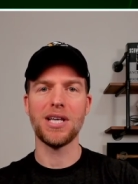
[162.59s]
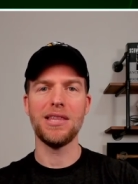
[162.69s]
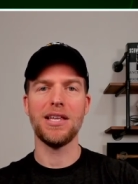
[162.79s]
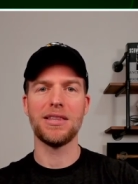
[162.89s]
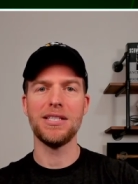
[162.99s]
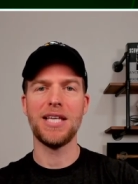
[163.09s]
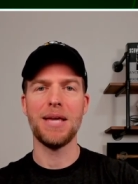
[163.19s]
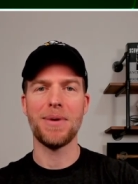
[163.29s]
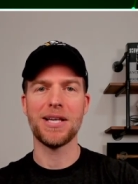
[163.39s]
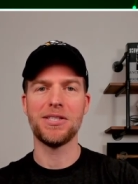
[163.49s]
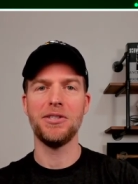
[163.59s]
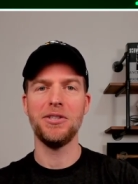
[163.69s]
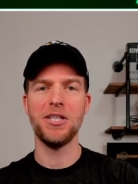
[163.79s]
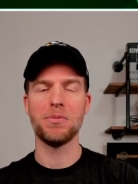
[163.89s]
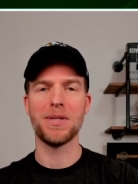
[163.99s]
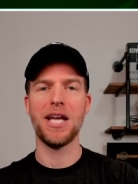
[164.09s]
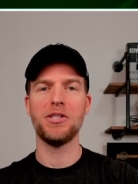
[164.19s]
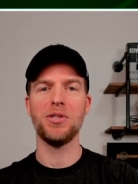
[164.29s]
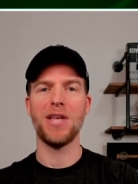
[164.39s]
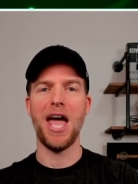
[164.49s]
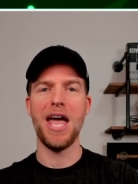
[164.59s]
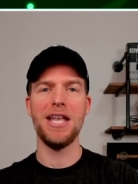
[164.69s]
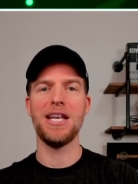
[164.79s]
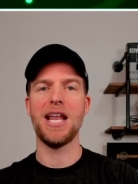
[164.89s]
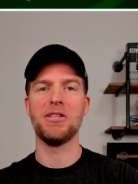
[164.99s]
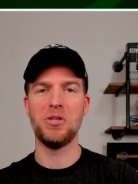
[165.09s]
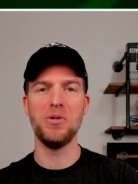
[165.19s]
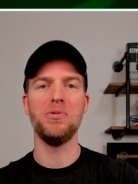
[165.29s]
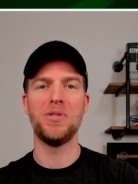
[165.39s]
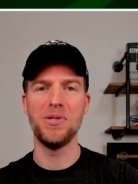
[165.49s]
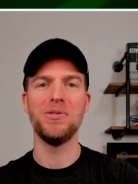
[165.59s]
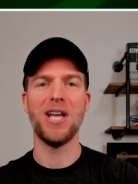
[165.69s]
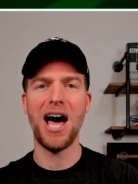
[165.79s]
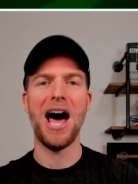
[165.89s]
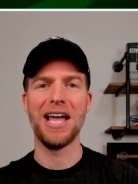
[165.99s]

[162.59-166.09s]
I think this game has serious potential to end in a two two tie.